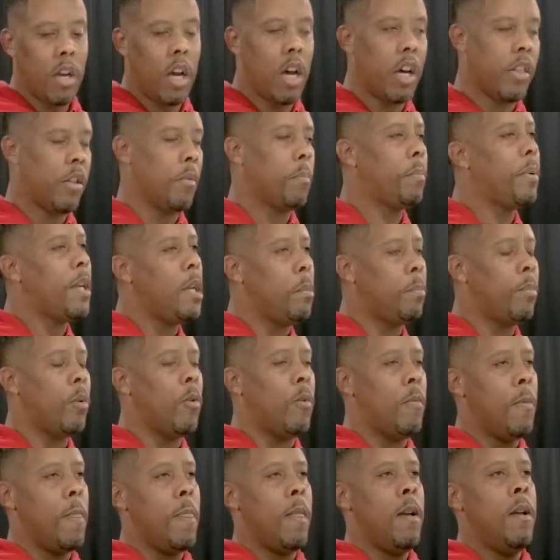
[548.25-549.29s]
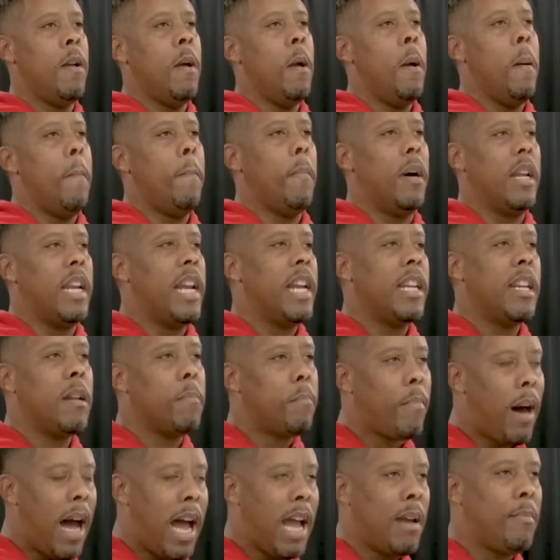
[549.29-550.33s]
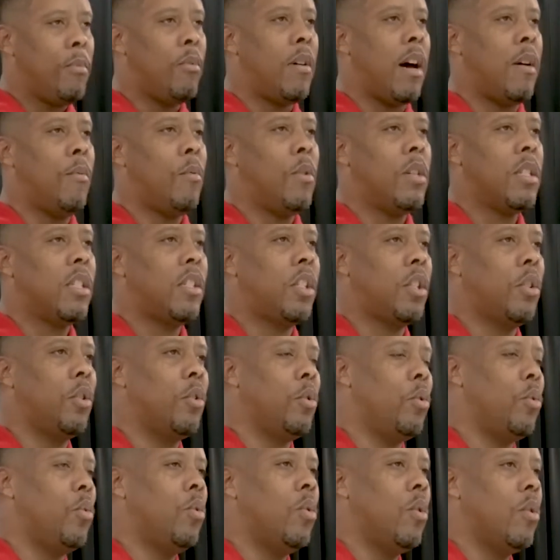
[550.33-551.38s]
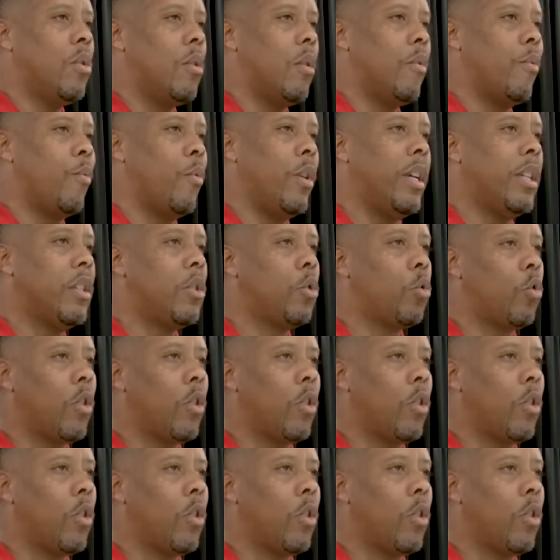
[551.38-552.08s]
other people. But in the Bible, I want to read a